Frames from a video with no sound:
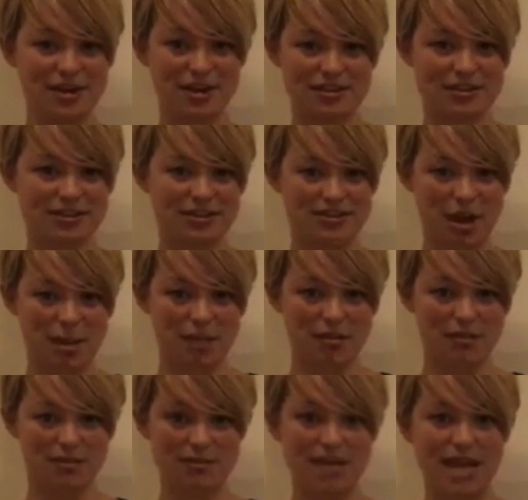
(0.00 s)
I heard that
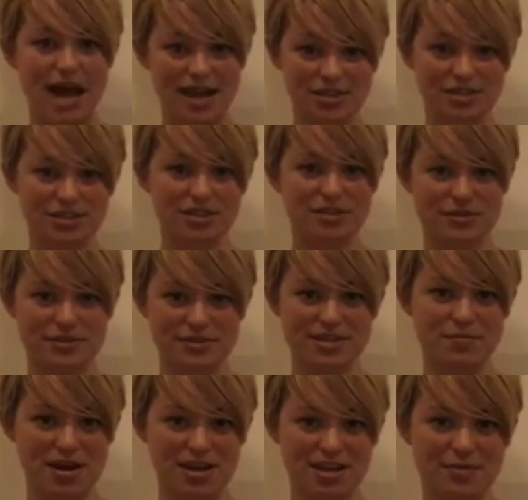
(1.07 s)
Starbucks was actually
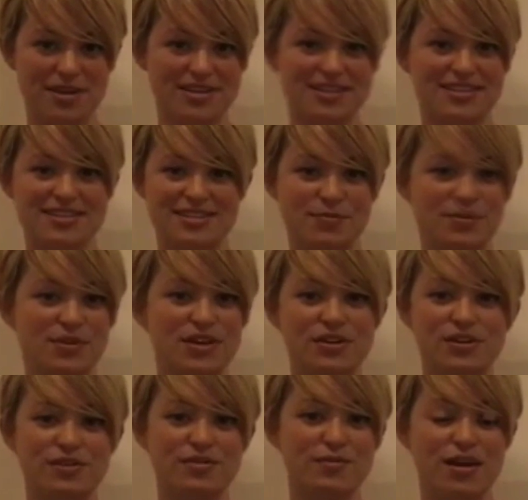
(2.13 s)
losing money because they simply
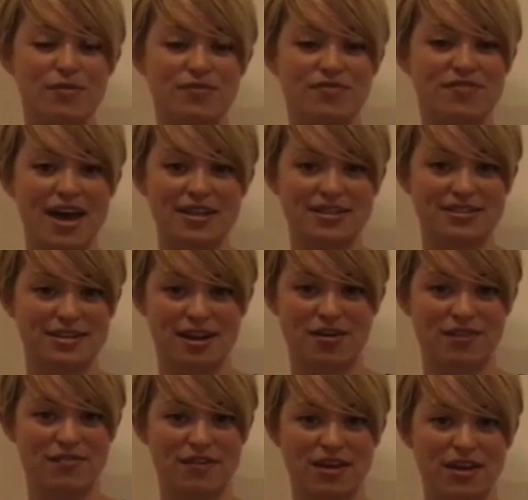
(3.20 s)
couldn't make them fast
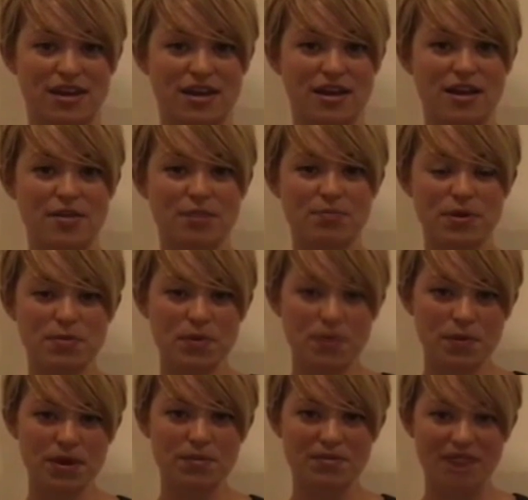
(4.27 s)
enough. People
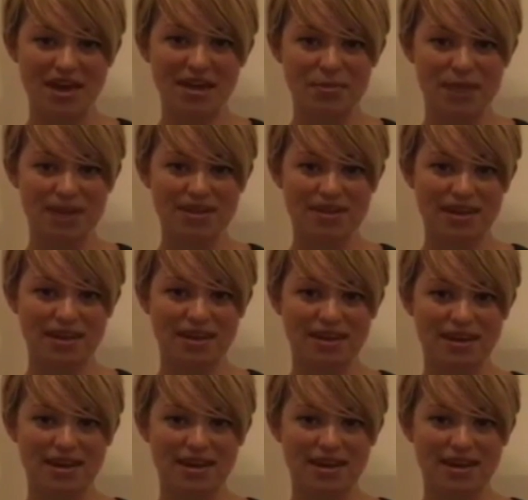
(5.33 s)
want them that badly,